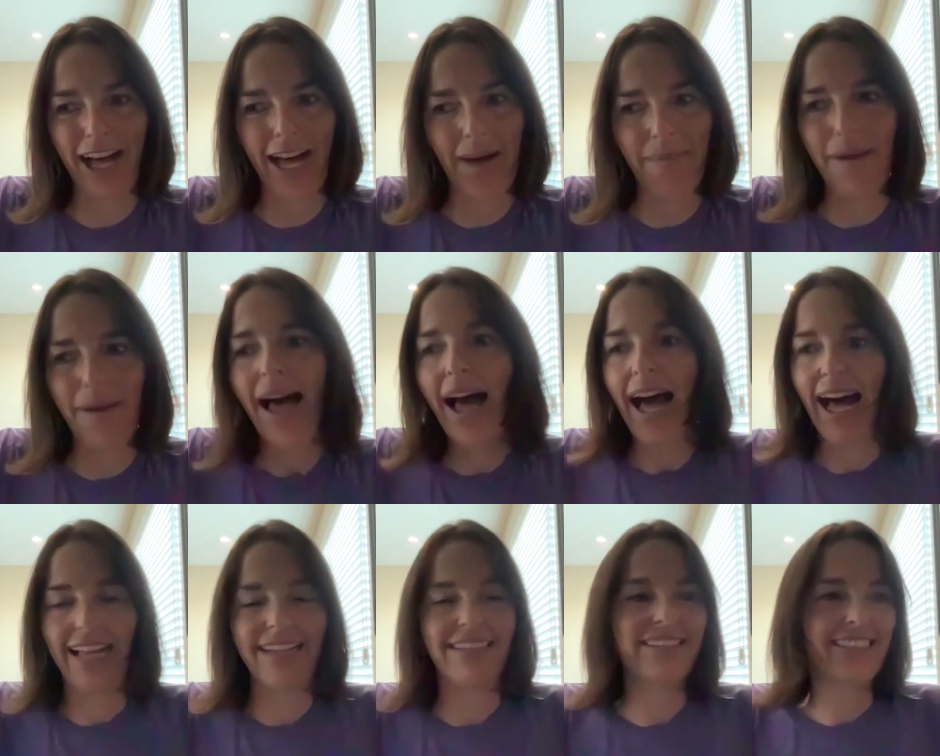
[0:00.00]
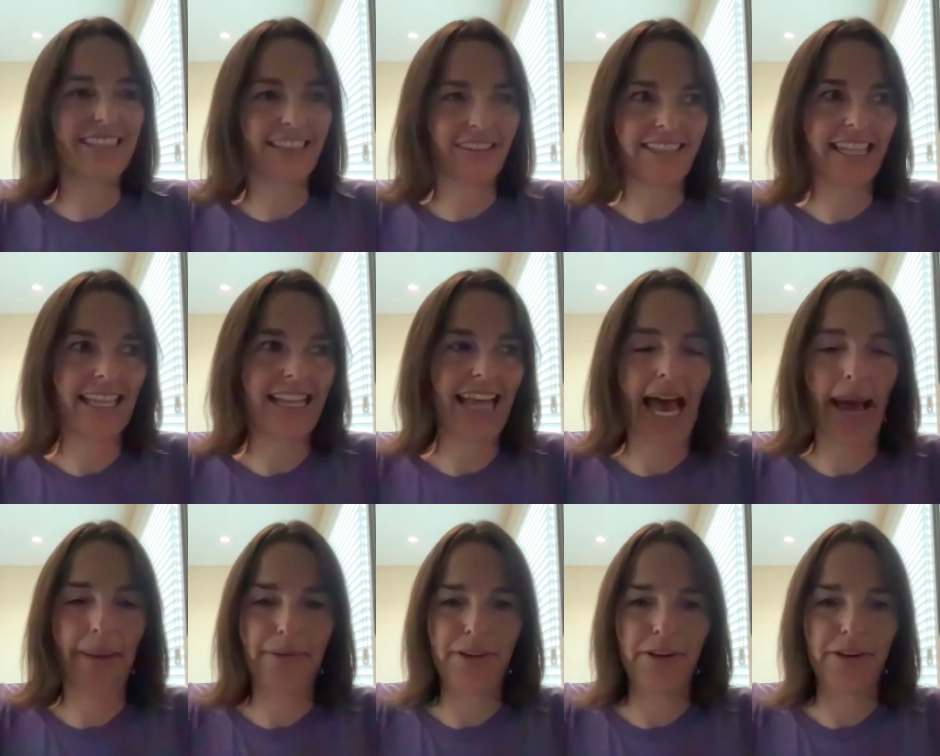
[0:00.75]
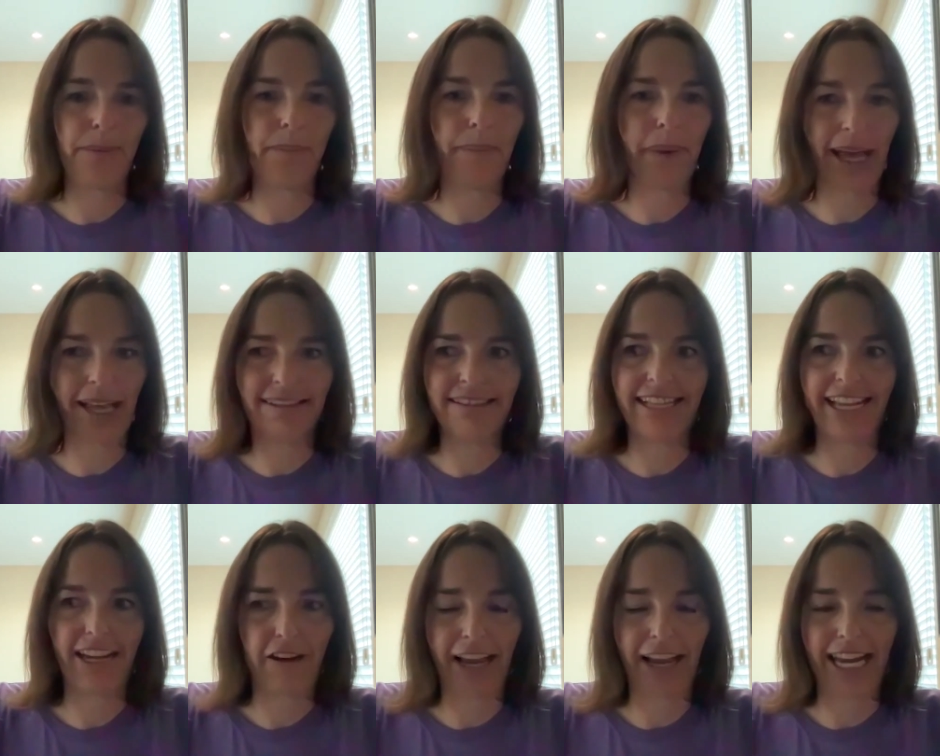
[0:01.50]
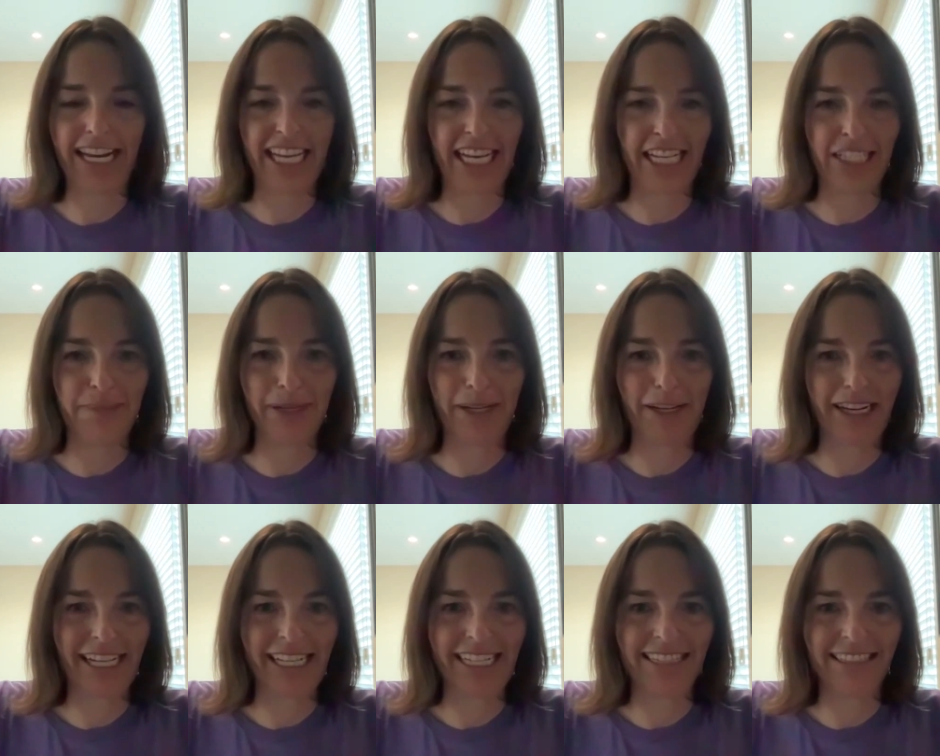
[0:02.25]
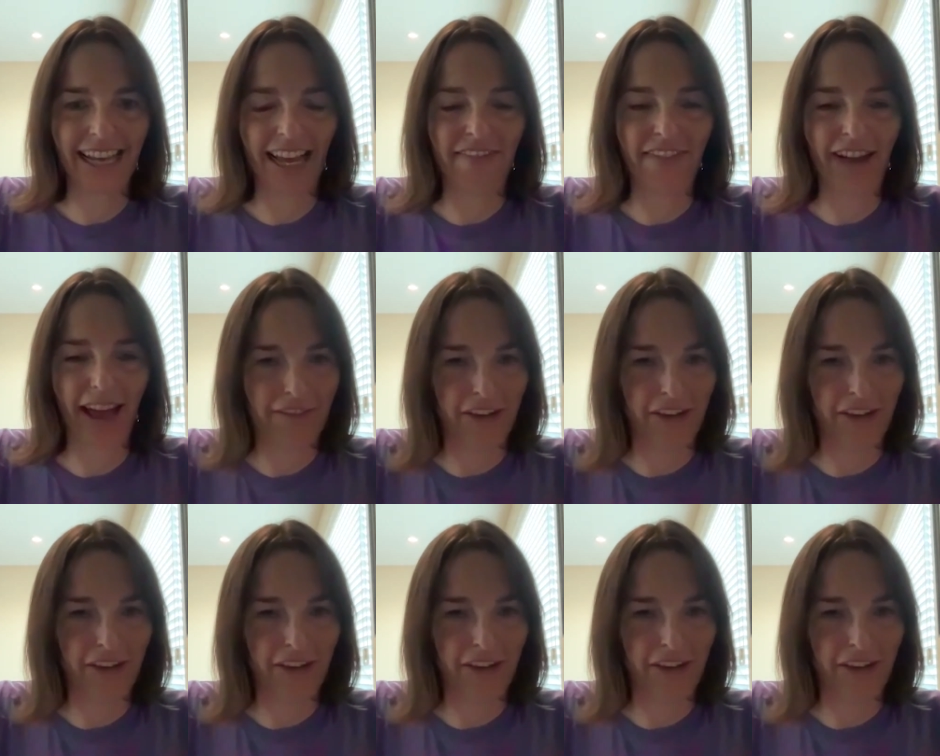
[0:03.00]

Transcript: Um, I'd still say the absolute best tailgating experience I've